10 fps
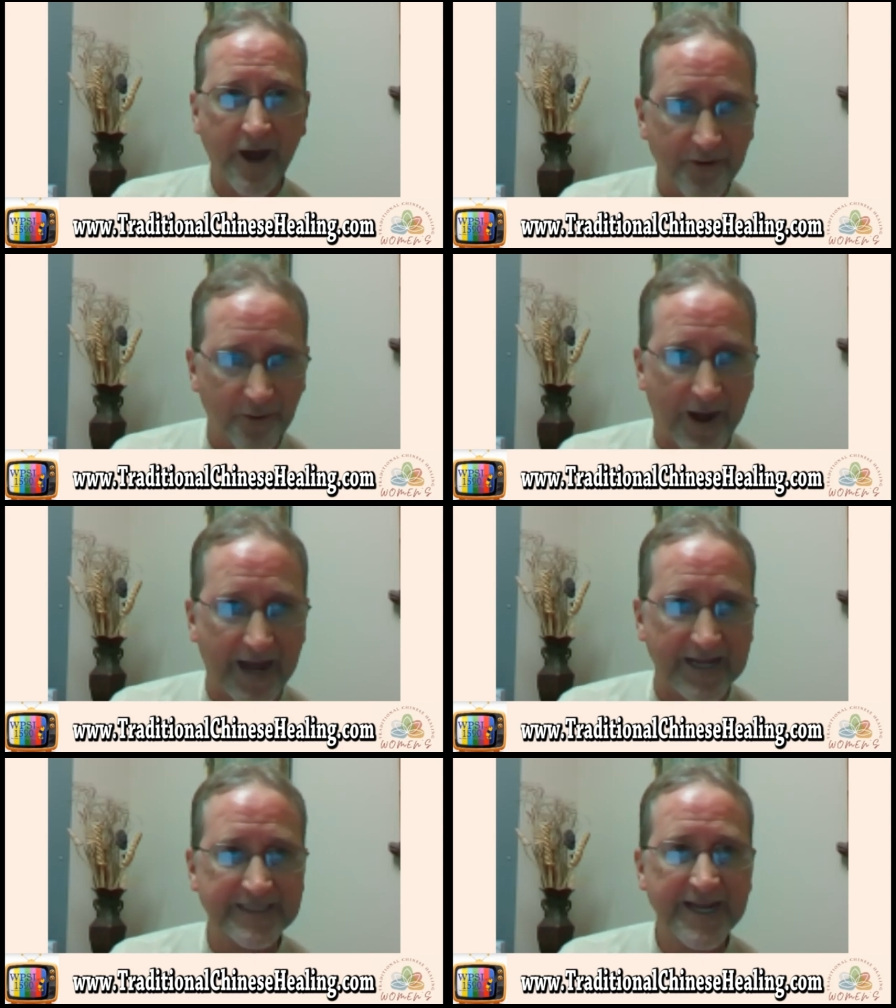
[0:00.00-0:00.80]

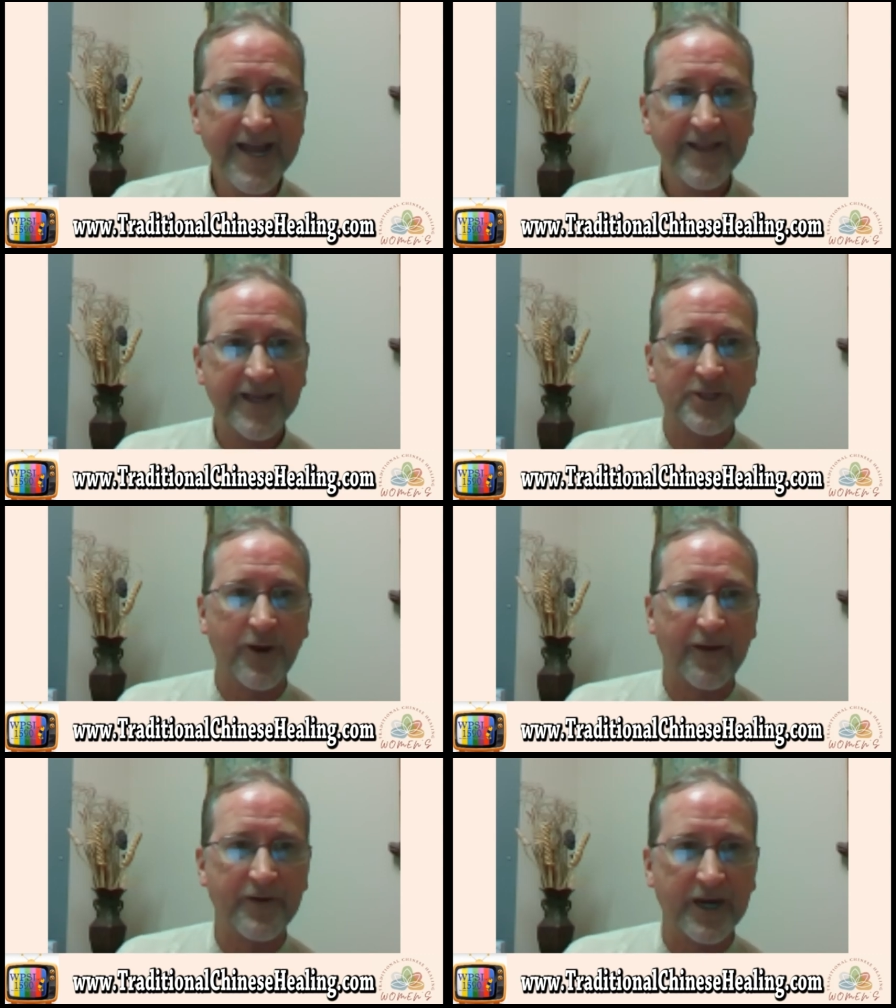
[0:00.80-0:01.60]
otherwise, that you're
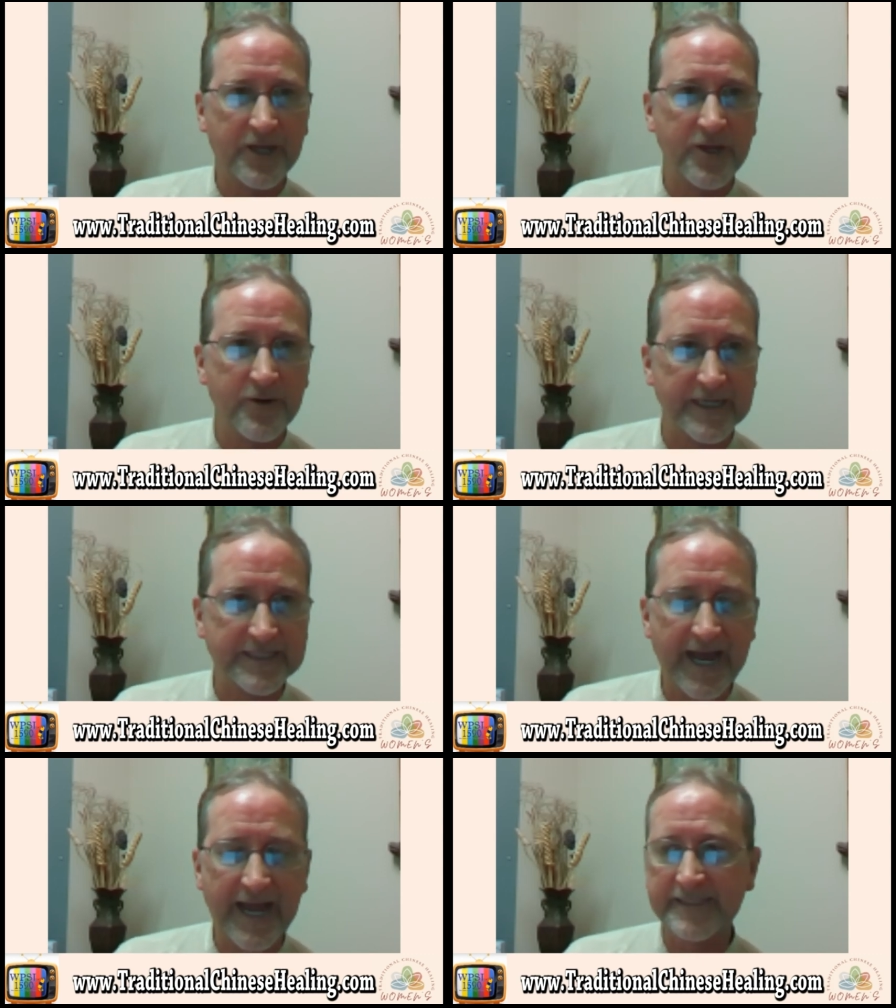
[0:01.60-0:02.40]
having acute
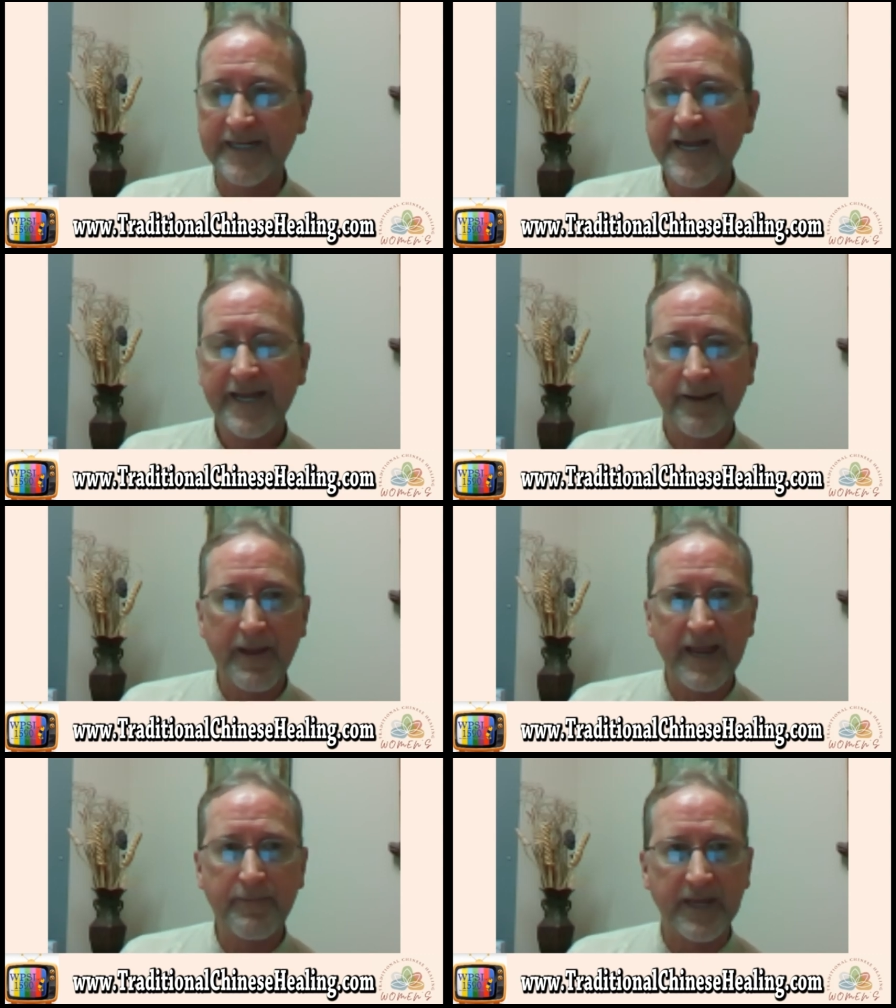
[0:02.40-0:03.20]
attacks, it
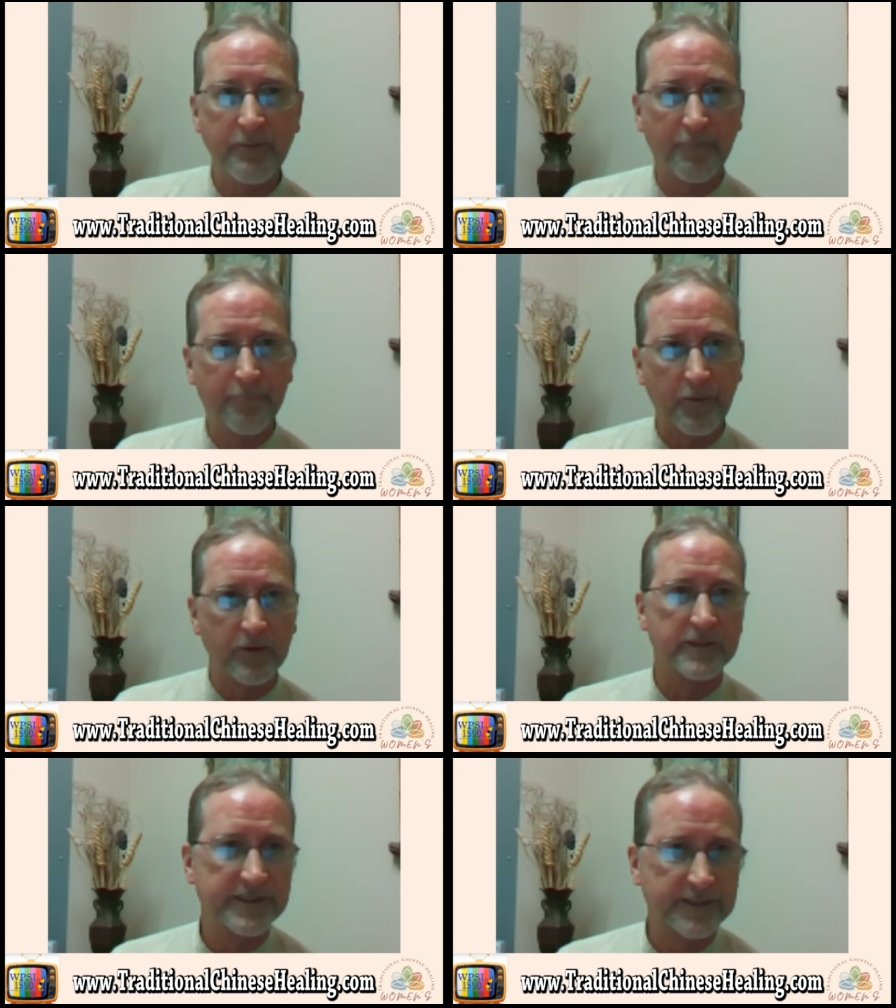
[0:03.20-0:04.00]
may be
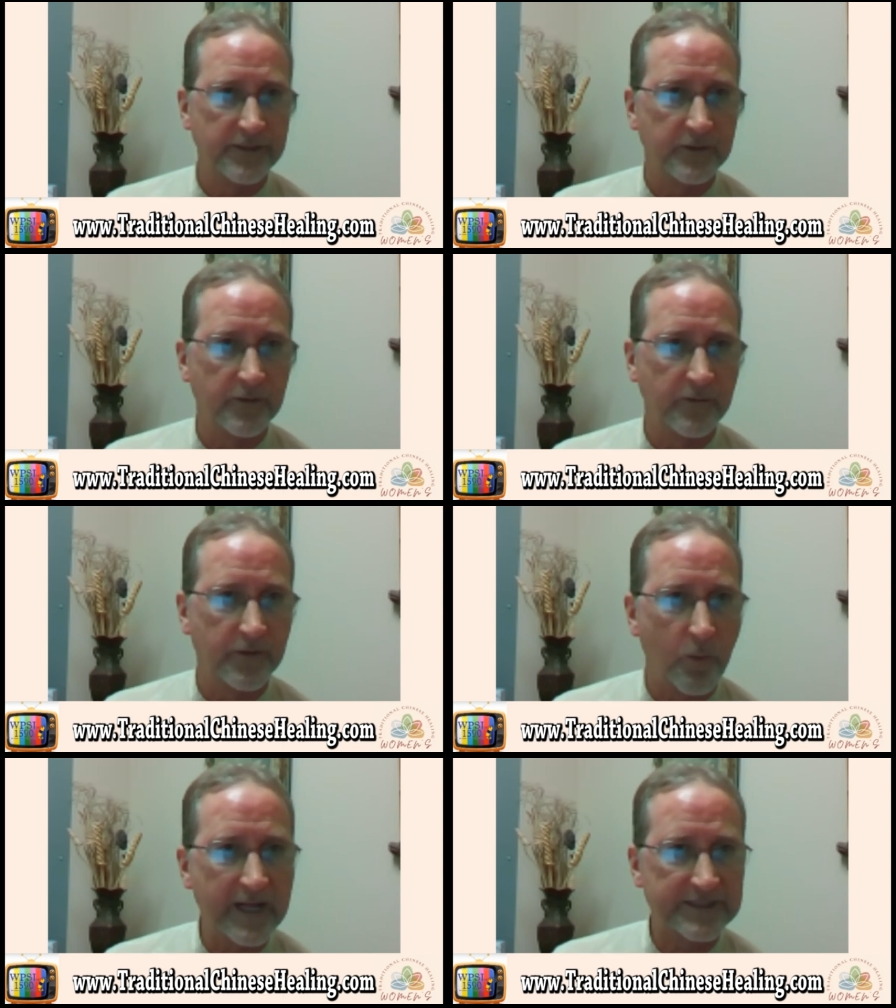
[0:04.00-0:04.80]
referrals to the
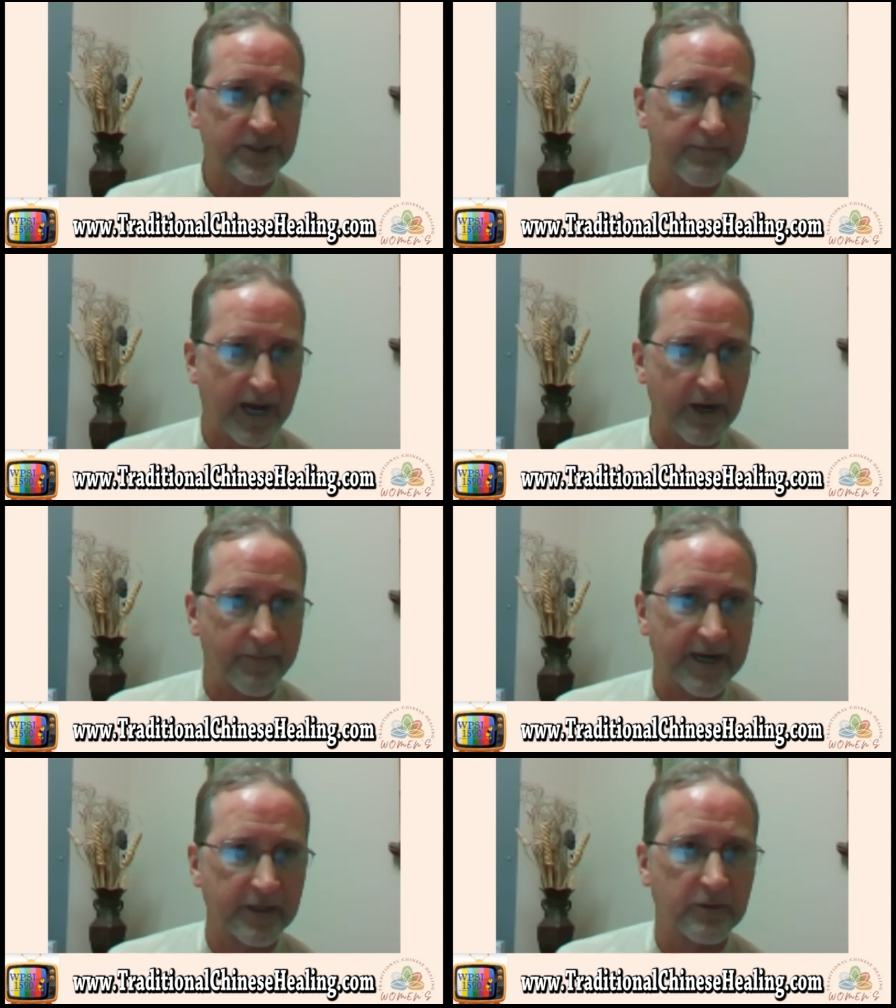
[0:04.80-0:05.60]
Western
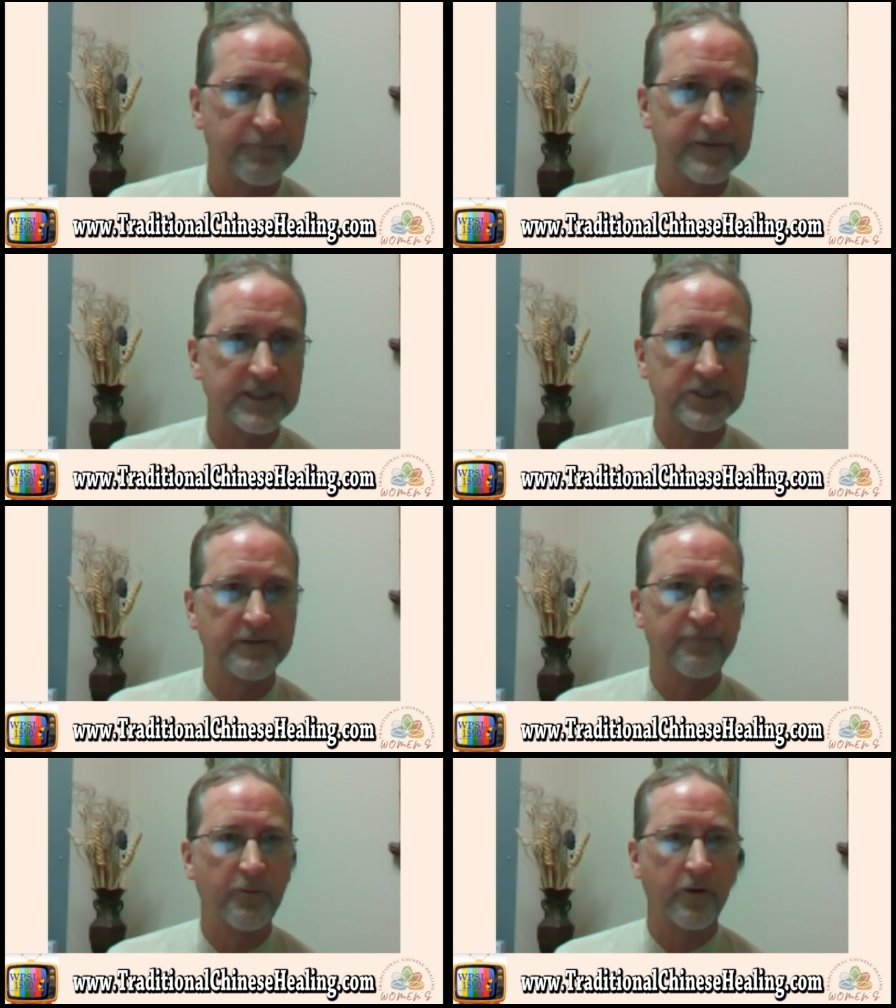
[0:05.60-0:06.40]
biomedical
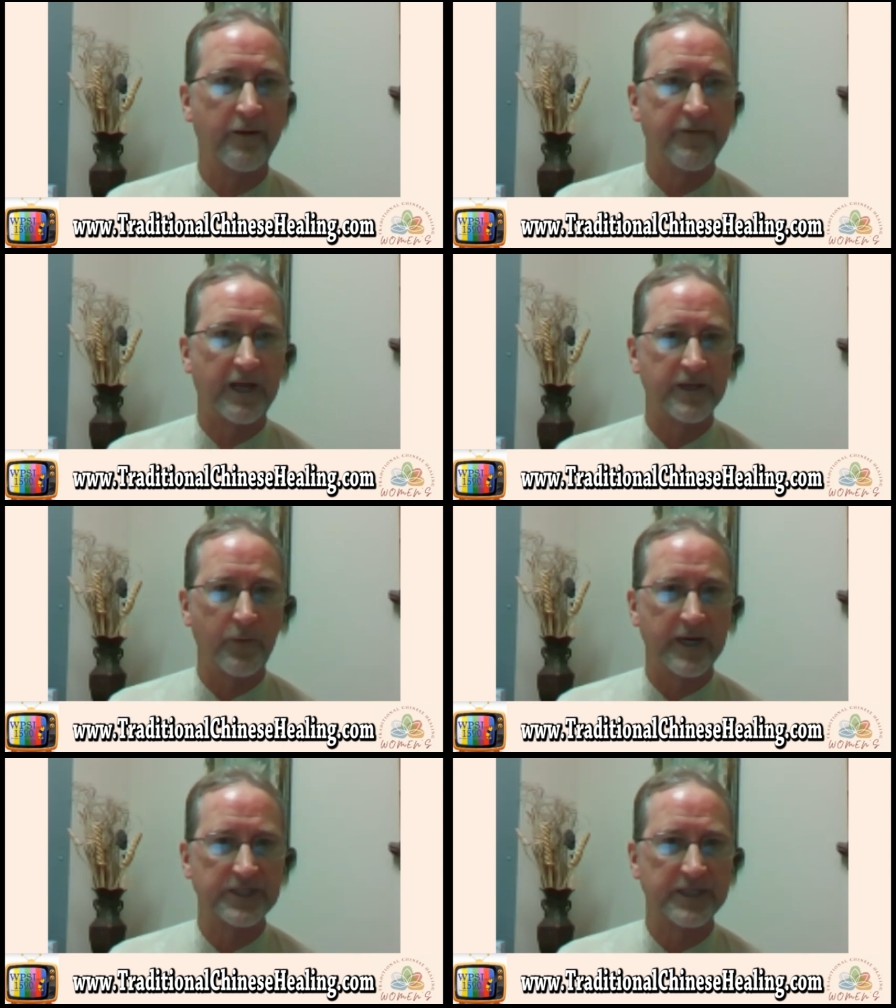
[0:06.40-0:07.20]
physician for
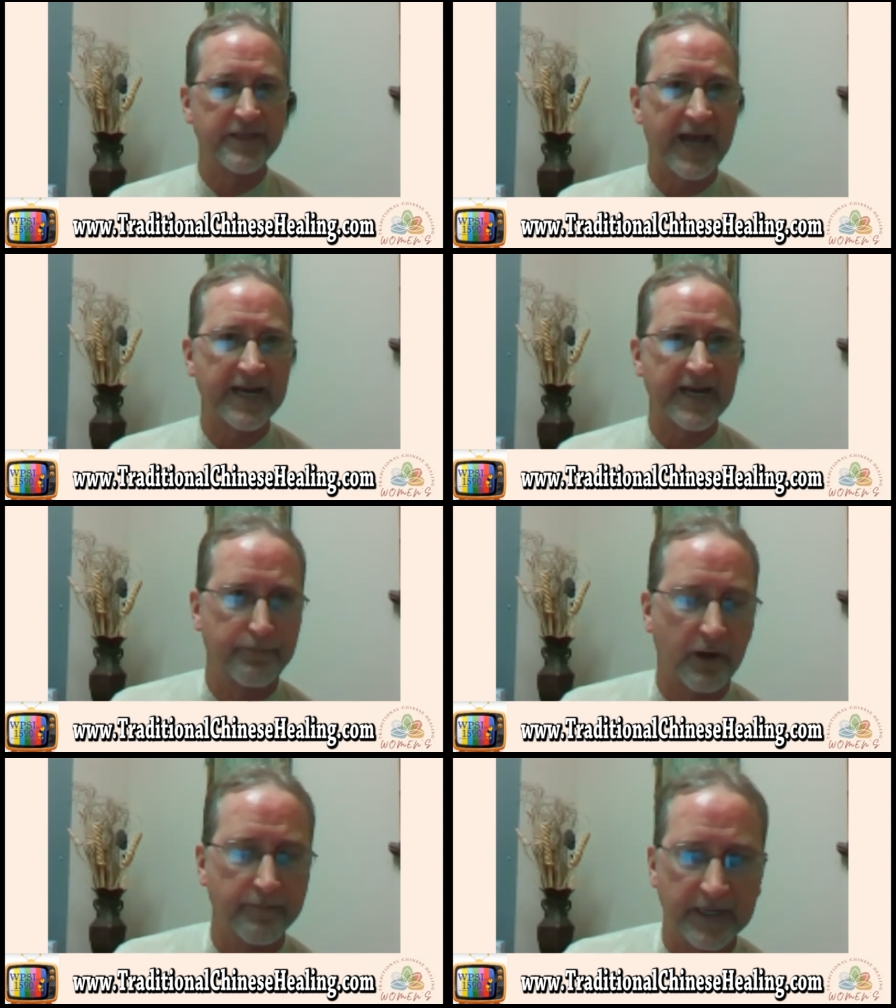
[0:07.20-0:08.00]
evaluation in that
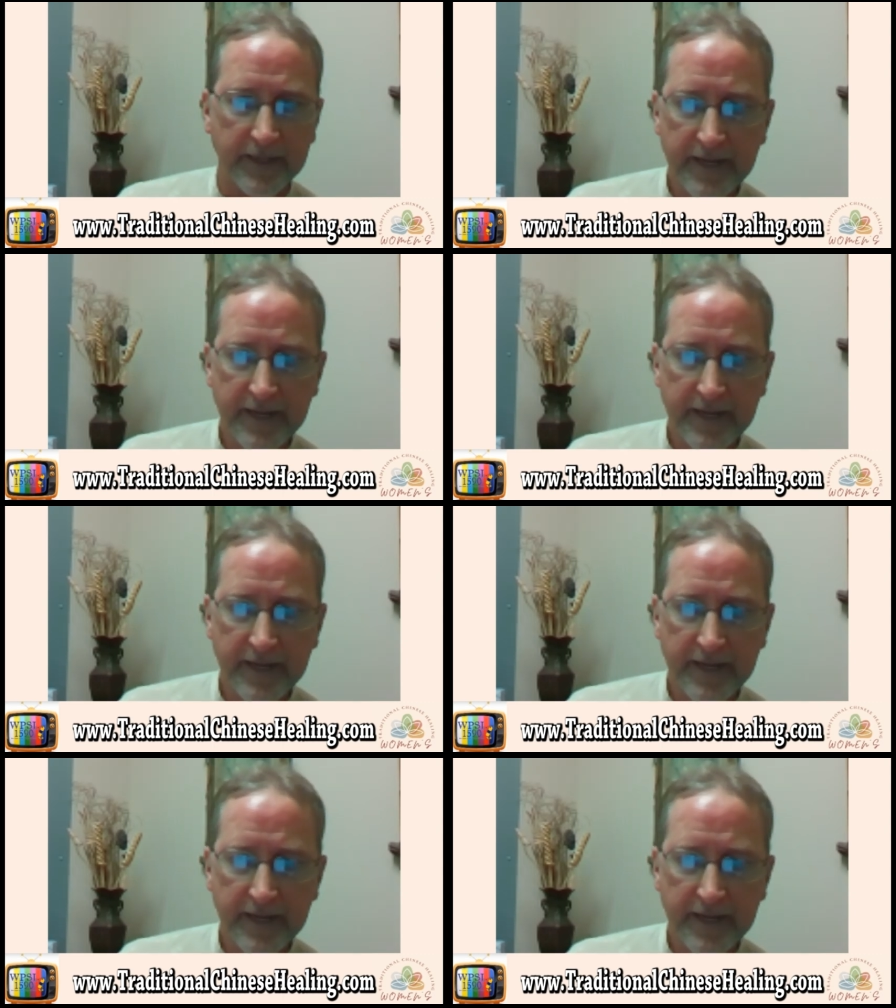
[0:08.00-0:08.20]
department.